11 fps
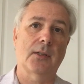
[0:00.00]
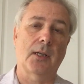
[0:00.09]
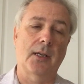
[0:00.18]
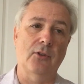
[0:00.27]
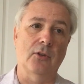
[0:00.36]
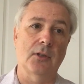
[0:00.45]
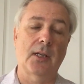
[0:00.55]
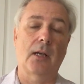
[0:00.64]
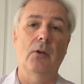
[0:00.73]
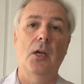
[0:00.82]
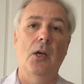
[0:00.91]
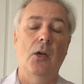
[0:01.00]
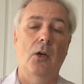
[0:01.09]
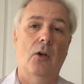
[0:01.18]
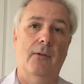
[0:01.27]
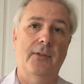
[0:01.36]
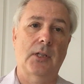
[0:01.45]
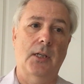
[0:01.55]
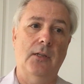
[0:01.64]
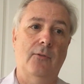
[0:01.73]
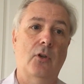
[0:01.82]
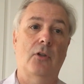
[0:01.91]
estate agents. Now, obviously,
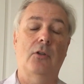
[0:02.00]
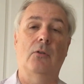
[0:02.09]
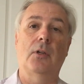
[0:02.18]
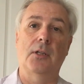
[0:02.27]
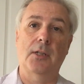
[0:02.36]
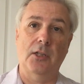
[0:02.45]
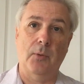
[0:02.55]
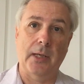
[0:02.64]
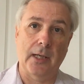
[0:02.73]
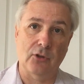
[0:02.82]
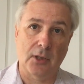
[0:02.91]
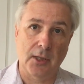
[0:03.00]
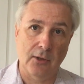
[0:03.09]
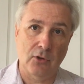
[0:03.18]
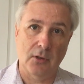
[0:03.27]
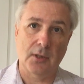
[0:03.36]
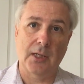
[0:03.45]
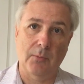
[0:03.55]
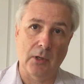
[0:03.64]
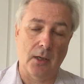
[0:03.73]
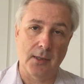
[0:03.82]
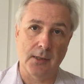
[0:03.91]
you've got to do continuing education to keep
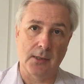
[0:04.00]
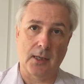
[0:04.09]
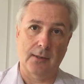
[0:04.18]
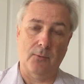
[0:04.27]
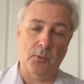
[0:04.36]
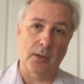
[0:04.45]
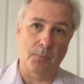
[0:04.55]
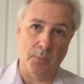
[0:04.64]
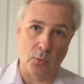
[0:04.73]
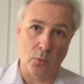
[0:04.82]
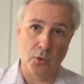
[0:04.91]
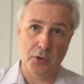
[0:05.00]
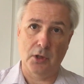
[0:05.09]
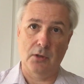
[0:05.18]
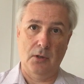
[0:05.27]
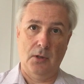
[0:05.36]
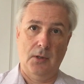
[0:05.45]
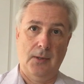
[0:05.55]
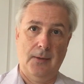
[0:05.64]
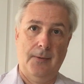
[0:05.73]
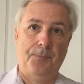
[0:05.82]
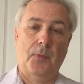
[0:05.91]
your license active with the board.
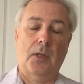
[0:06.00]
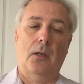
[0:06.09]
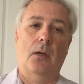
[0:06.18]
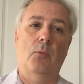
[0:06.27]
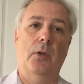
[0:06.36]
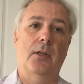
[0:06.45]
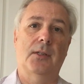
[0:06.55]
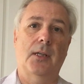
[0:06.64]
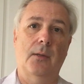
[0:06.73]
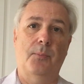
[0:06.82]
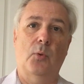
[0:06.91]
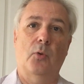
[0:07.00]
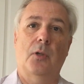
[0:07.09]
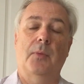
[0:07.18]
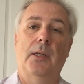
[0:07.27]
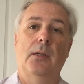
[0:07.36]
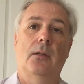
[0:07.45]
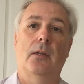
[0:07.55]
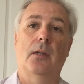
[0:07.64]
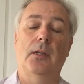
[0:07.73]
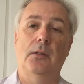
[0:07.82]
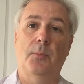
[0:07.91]
When I say the board, I mean
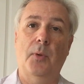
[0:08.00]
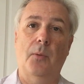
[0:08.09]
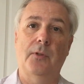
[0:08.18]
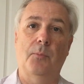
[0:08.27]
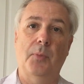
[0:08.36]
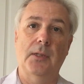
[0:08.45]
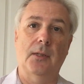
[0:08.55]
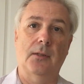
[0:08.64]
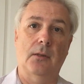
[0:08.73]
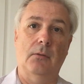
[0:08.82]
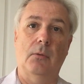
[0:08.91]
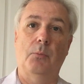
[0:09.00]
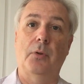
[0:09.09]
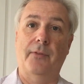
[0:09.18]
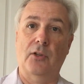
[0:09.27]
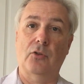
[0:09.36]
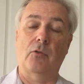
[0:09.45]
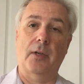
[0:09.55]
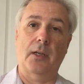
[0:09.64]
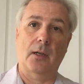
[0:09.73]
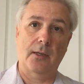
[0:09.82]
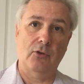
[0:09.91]
the Department of Business and Professional
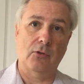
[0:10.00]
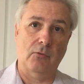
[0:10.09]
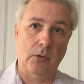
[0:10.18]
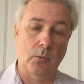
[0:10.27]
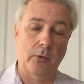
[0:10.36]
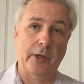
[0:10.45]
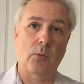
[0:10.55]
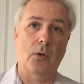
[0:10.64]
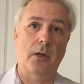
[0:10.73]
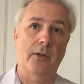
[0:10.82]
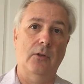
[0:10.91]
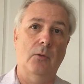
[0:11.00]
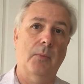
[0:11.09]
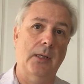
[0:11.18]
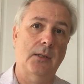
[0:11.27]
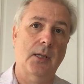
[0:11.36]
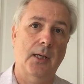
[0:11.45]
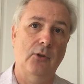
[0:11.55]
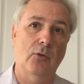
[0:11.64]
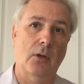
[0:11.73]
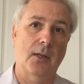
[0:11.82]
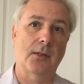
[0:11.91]
Regulation. We will require that you maintain
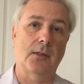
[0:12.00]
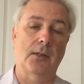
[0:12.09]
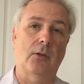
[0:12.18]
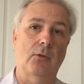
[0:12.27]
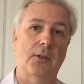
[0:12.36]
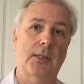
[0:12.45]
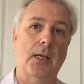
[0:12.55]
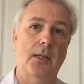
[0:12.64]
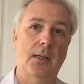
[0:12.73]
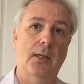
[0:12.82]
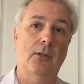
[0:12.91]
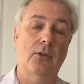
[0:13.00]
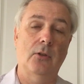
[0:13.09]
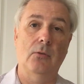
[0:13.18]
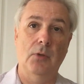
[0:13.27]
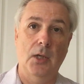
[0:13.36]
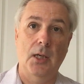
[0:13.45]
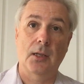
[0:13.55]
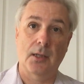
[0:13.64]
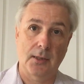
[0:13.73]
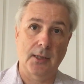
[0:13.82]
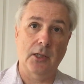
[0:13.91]
your license in good standing and do
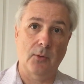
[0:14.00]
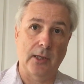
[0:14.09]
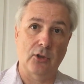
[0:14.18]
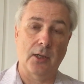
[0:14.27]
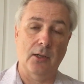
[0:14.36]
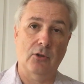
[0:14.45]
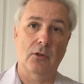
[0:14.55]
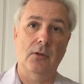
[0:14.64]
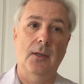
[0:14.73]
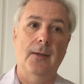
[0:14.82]
continuing education.